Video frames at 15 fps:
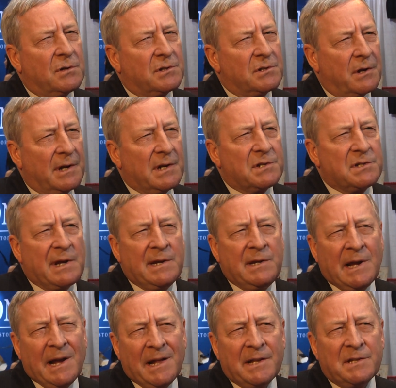starting to say,
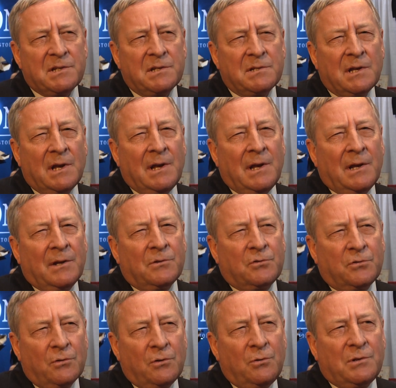yeah, this is
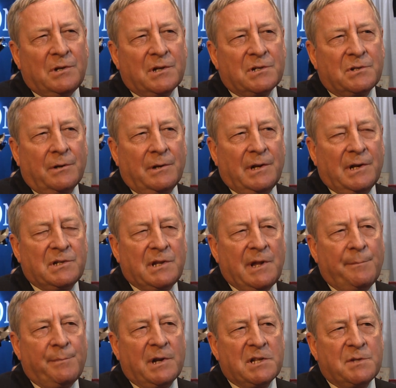true to a certain
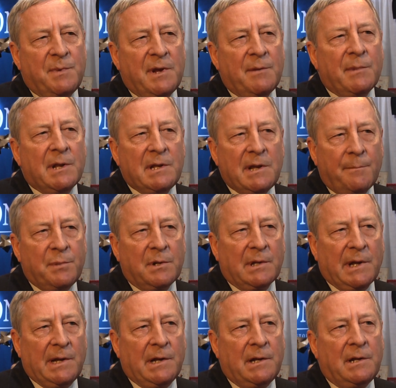extent, but it's being
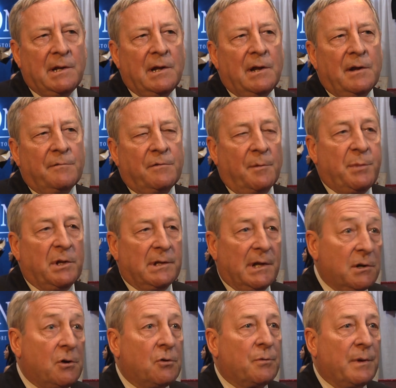manipulated for
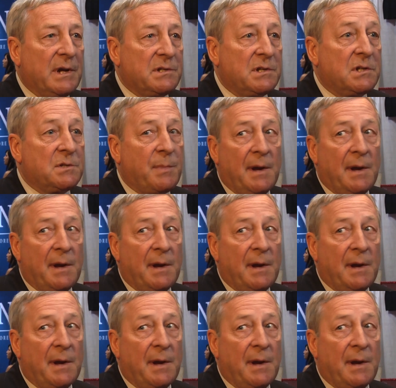political reasons